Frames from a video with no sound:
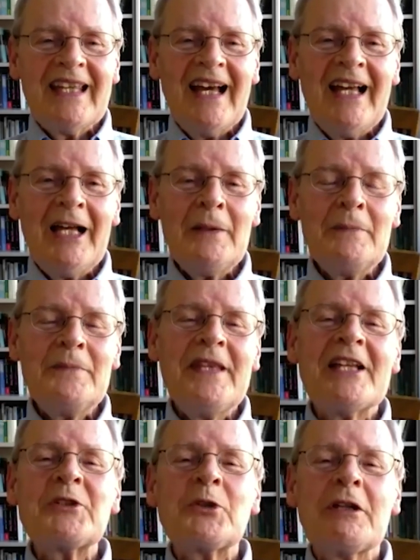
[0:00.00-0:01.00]
um,
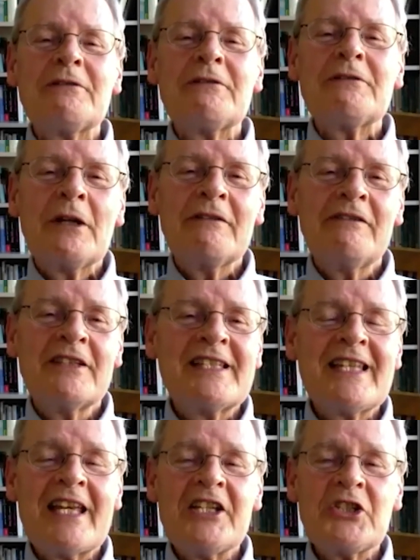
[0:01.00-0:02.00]
that sort of
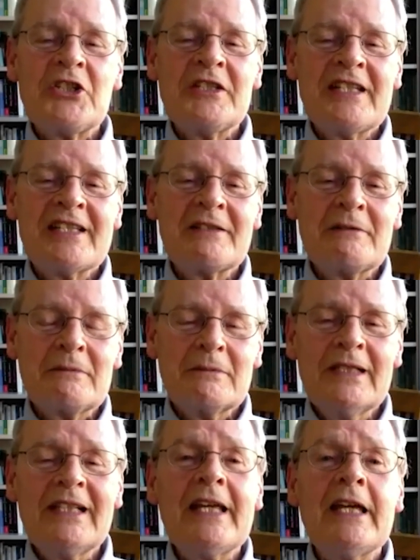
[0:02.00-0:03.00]
trivialization doesn't
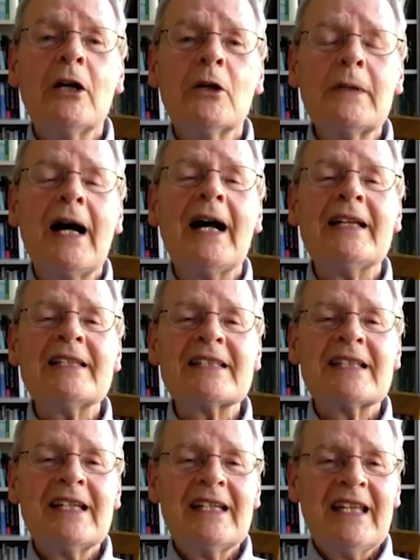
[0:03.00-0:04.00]
really arise
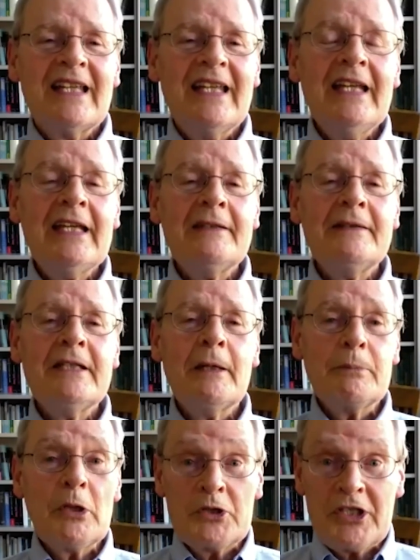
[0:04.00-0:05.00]
in the
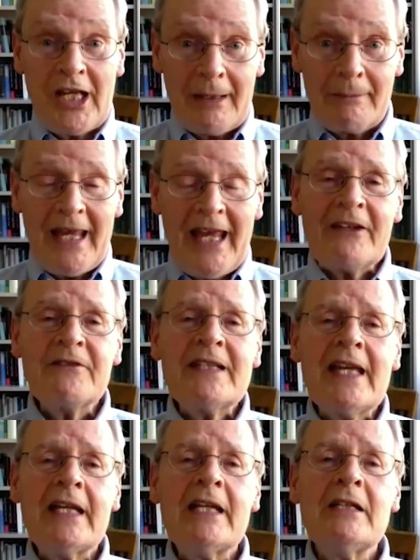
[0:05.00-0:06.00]
approach I'm
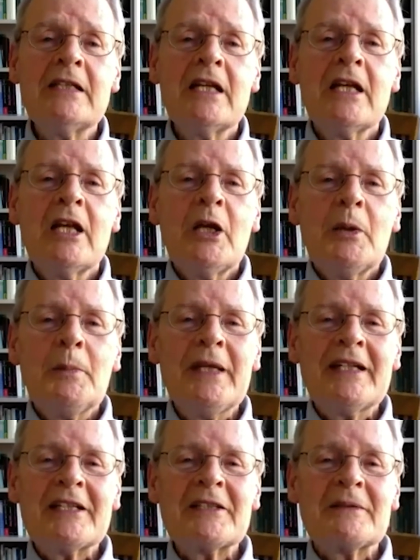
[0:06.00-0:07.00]
advocating
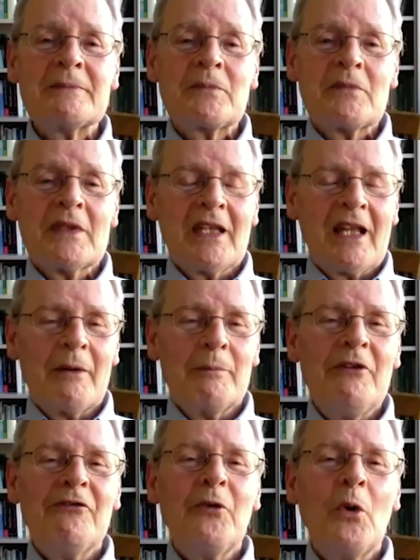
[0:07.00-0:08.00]
because
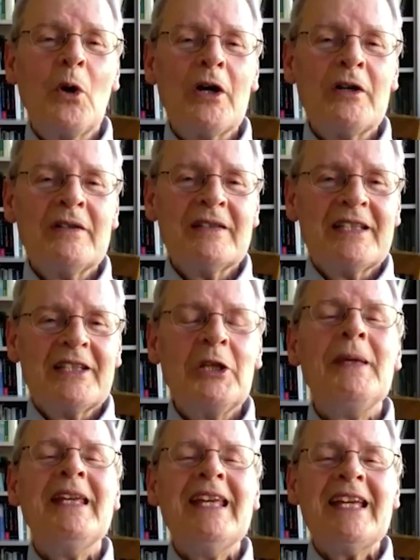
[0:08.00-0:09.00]
before you
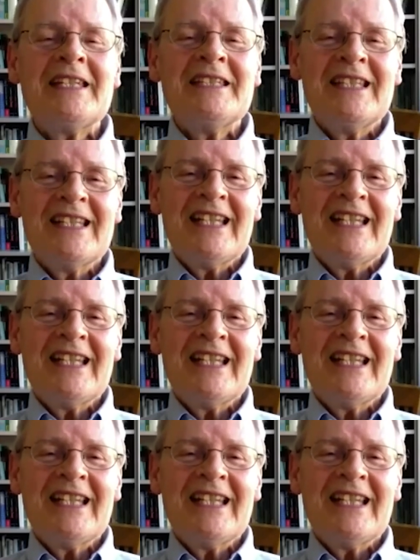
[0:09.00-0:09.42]
begin